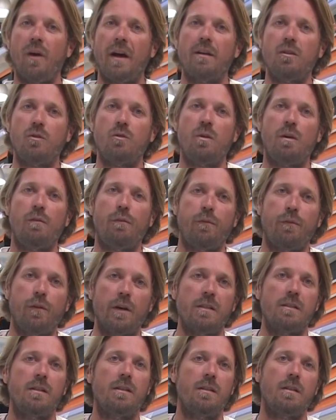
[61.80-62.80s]
factory
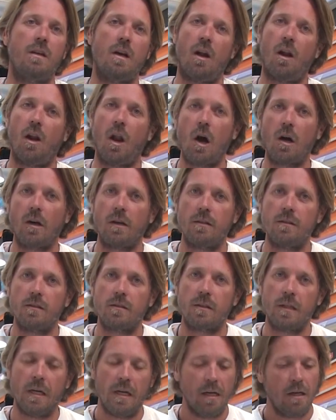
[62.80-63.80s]
fitted
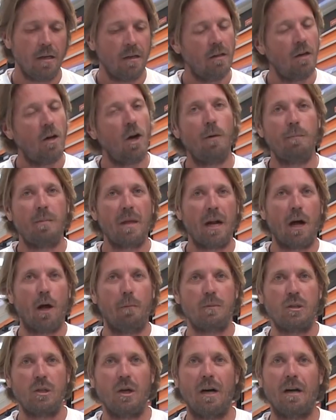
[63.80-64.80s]
lockers. Hope that
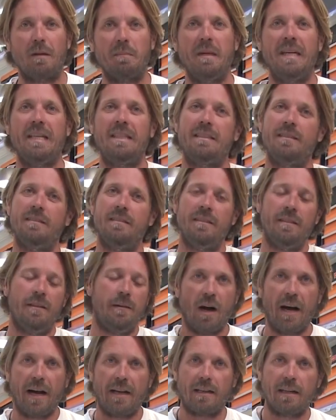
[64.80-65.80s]
helps you out, mate.
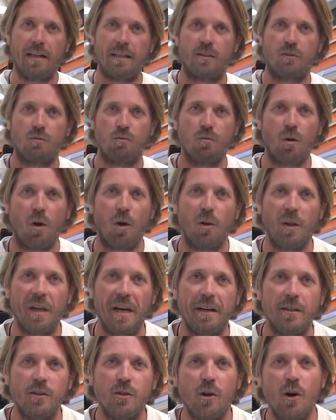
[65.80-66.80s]
Right, let's roll
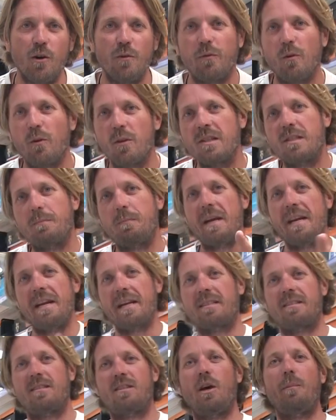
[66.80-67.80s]
the intro for the
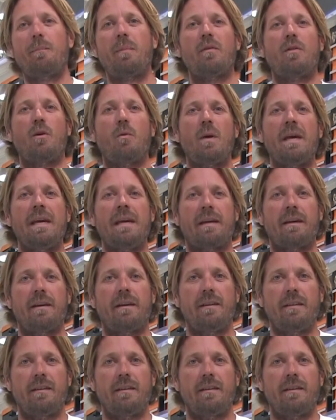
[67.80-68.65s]
SpeedX tip of the week.